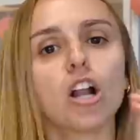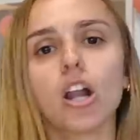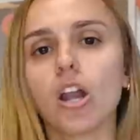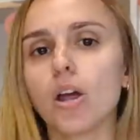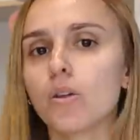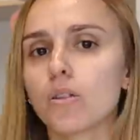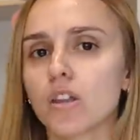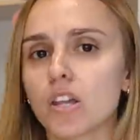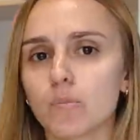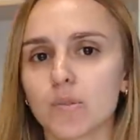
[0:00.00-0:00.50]

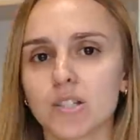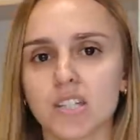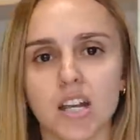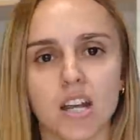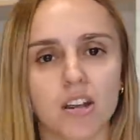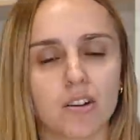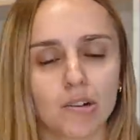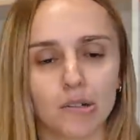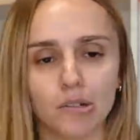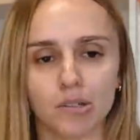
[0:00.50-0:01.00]
clothing
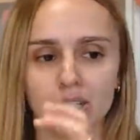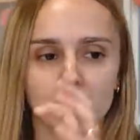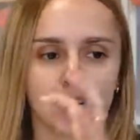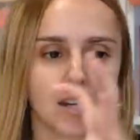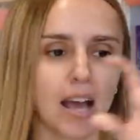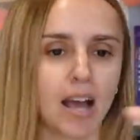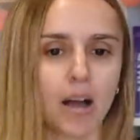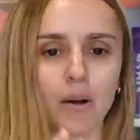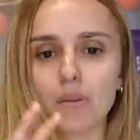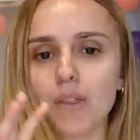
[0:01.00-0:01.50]
materials and
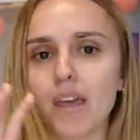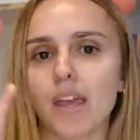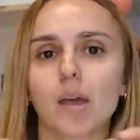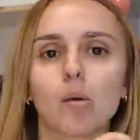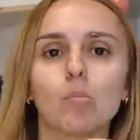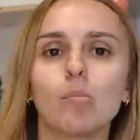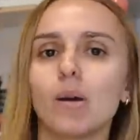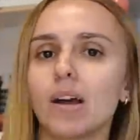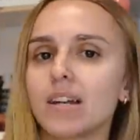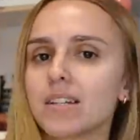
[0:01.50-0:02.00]
how they
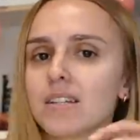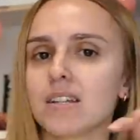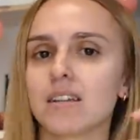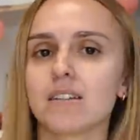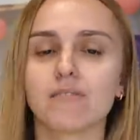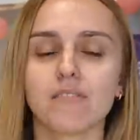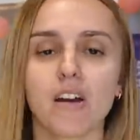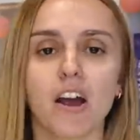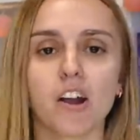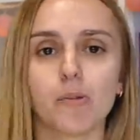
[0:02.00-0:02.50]
impact the
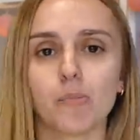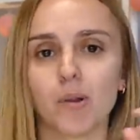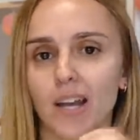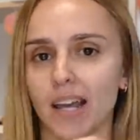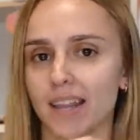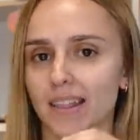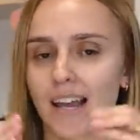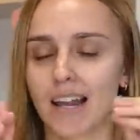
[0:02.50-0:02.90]
environment. Like